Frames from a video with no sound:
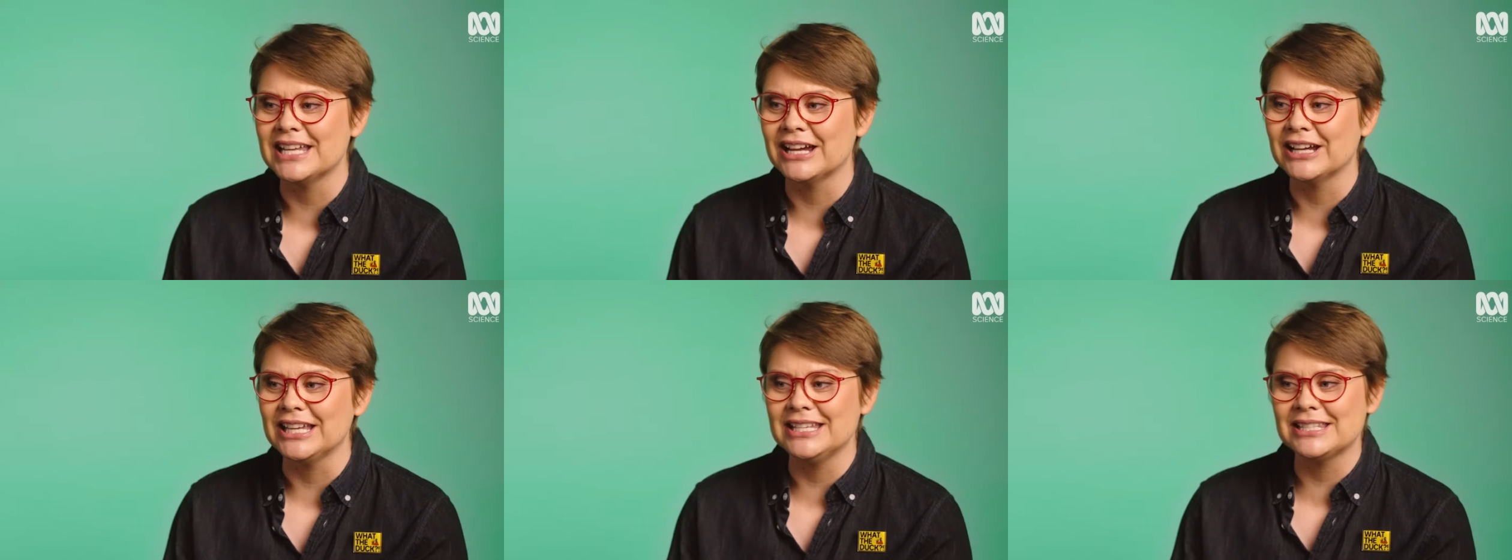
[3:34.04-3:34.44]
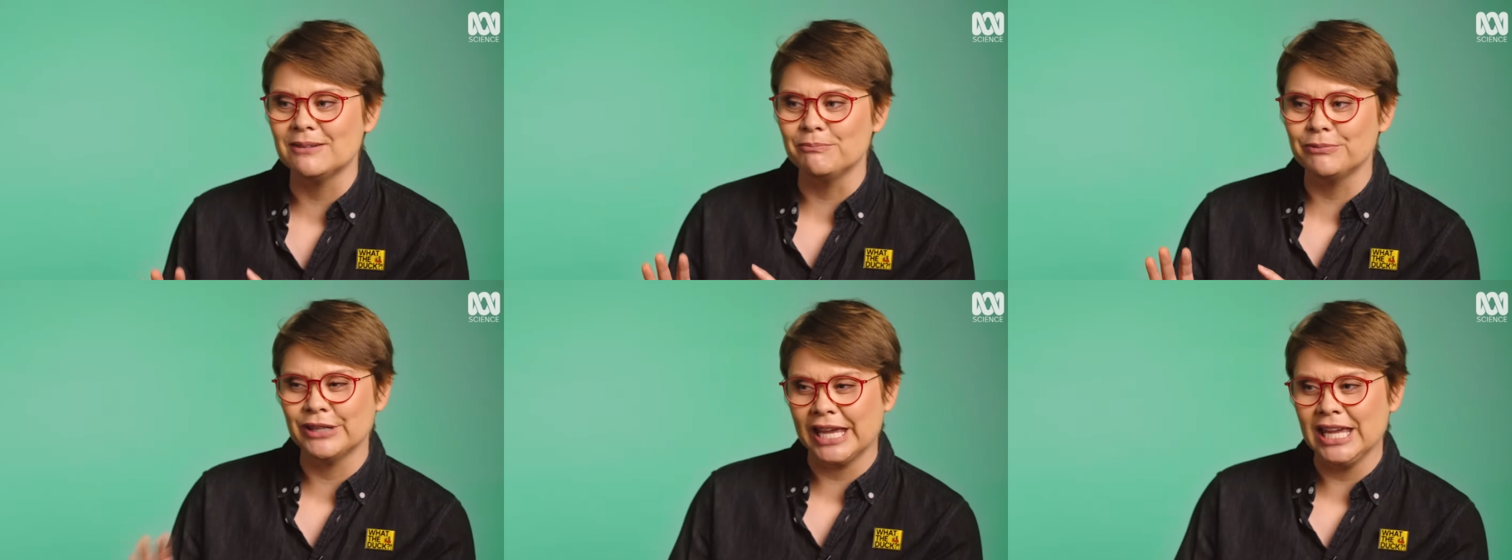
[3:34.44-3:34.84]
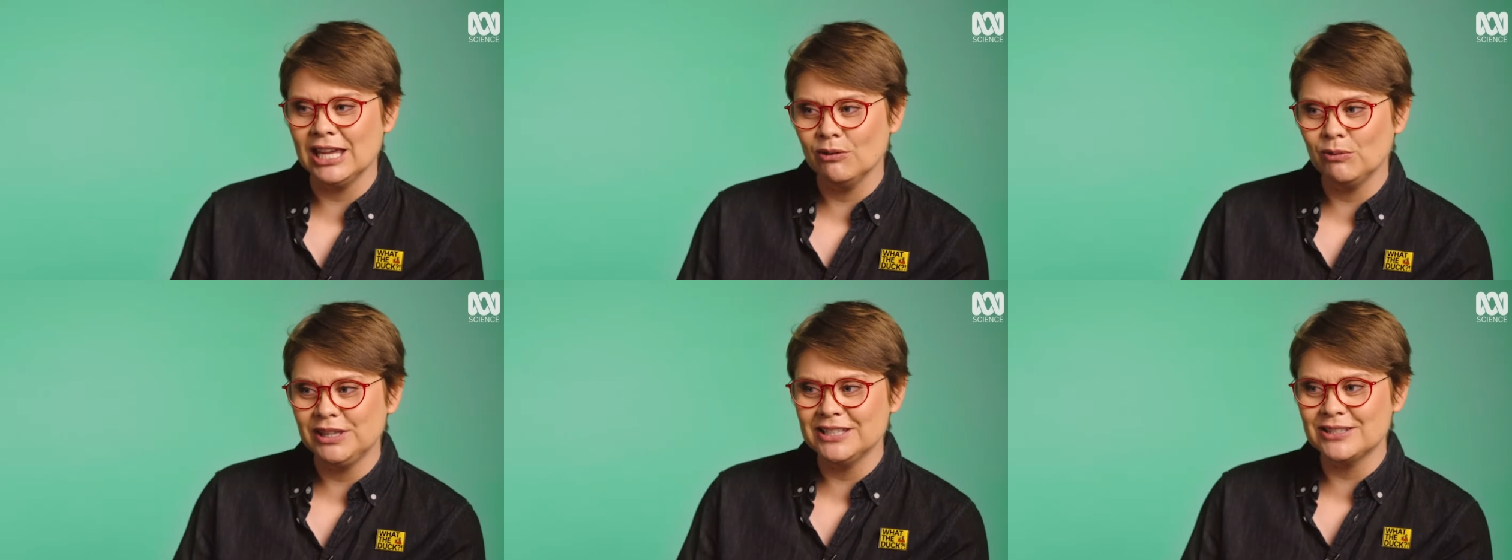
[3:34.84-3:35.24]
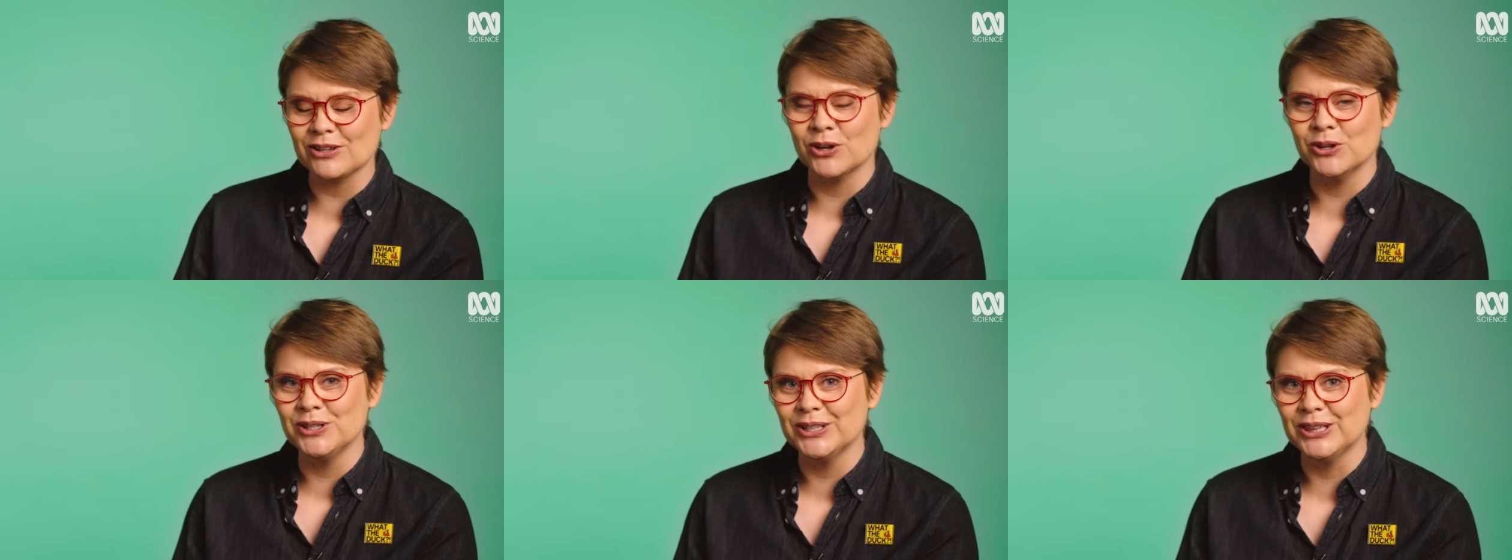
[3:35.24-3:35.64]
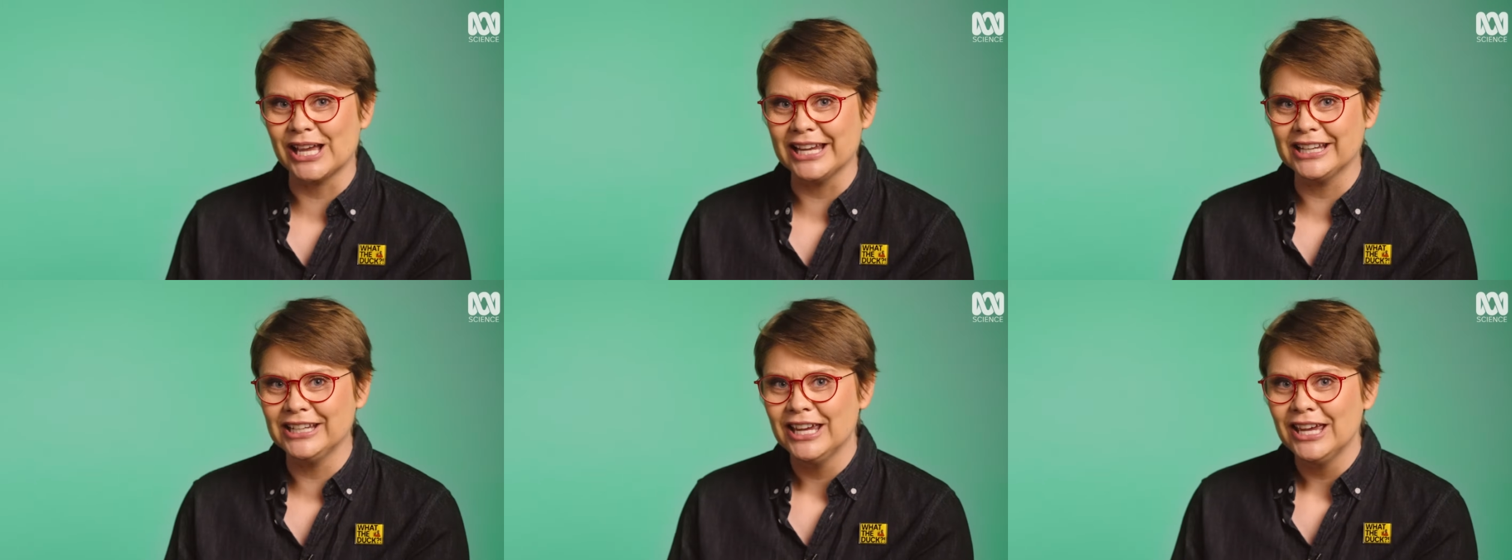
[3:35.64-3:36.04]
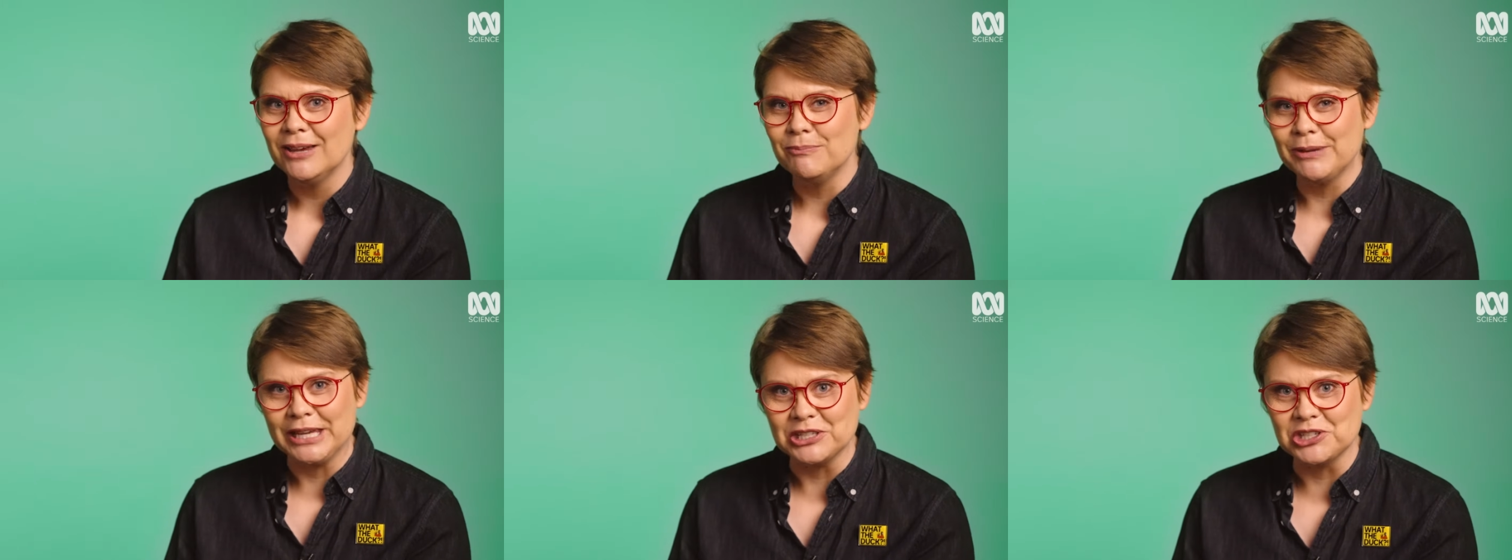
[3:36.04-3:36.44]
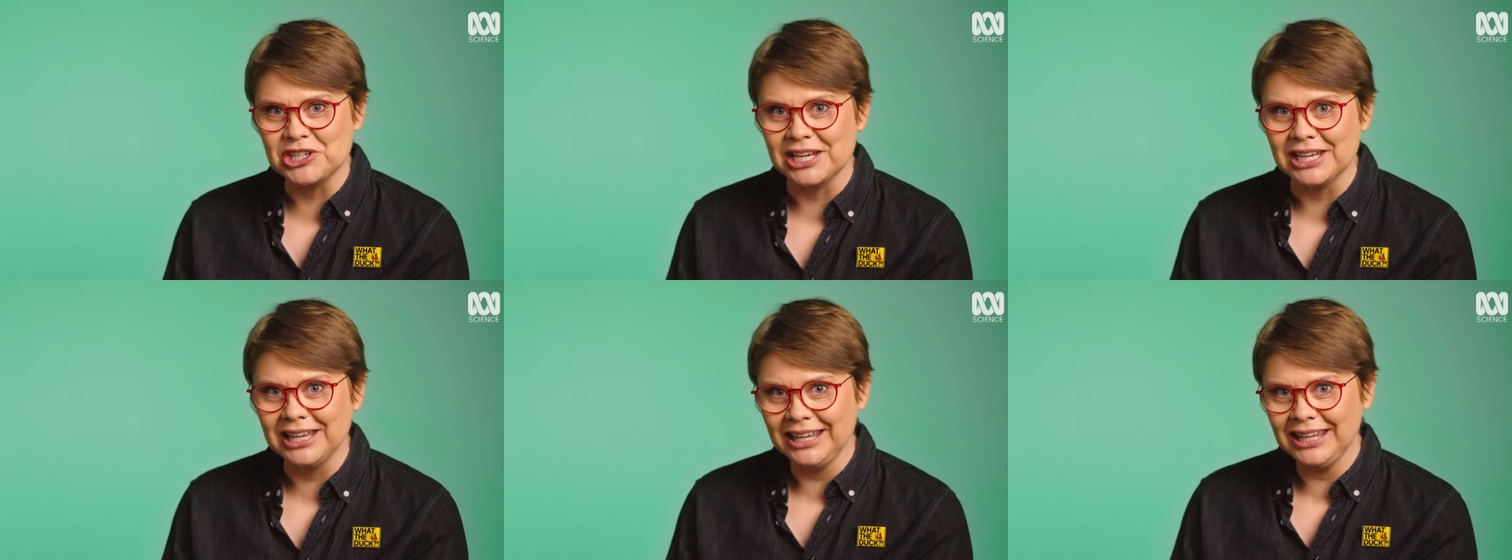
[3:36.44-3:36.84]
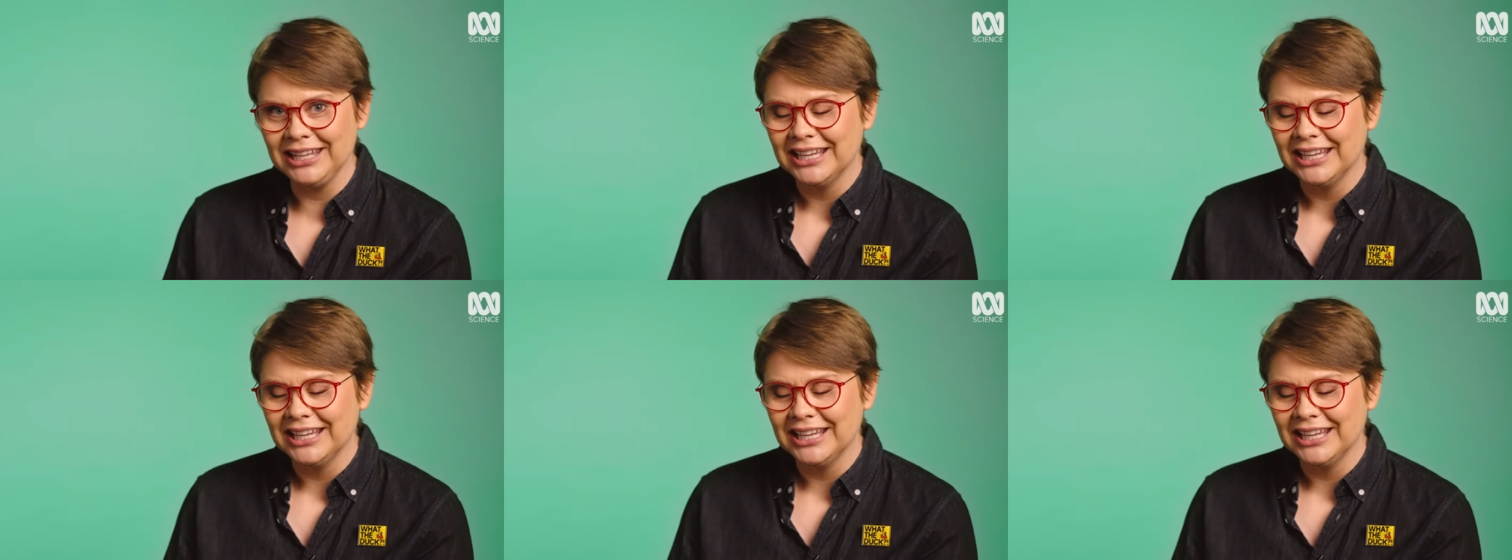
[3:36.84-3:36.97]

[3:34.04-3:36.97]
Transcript: Now, is it playing with its owner, like being cheeky,